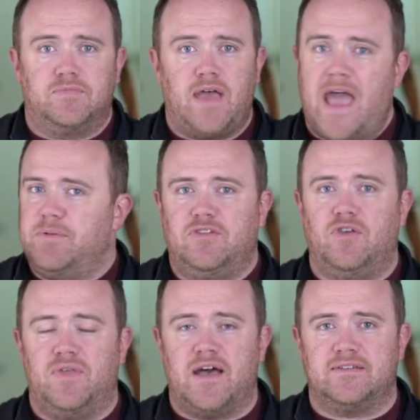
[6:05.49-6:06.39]
Happy
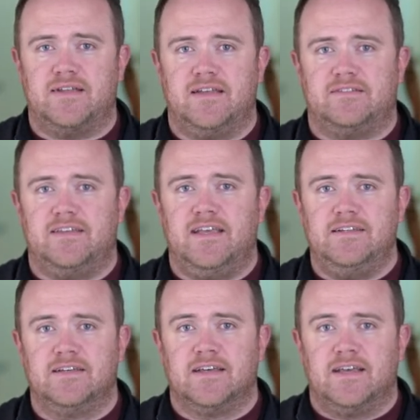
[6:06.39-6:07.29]

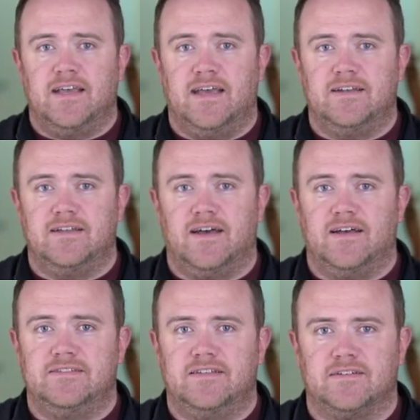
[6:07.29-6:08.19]
2018. And
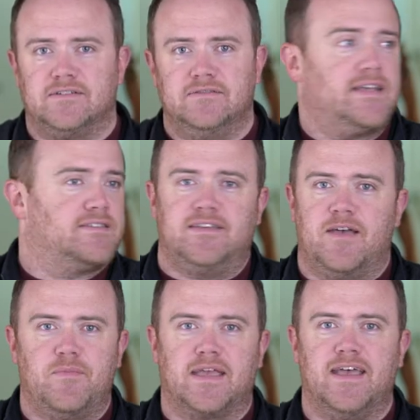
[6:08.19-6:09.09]
until next
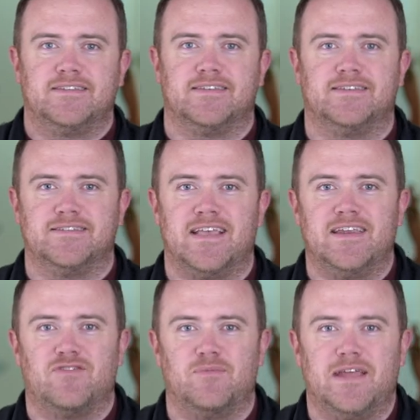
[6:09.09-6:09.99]
time, I guess, this is
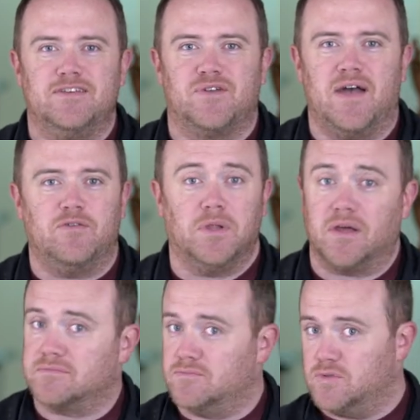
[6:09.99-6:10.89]
Andy from Andy's Travel
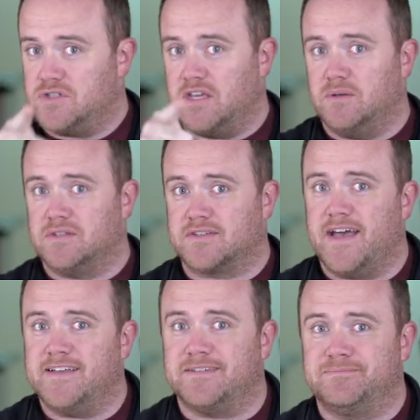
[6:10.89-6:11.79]
Blog. We'll see you in the
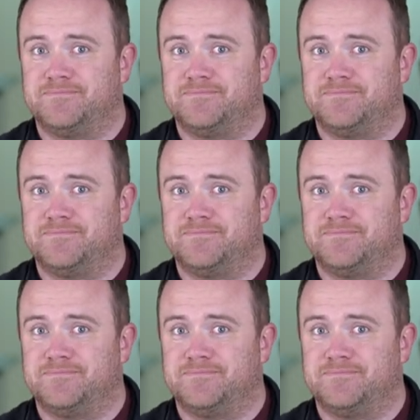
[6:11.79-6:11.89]
skies.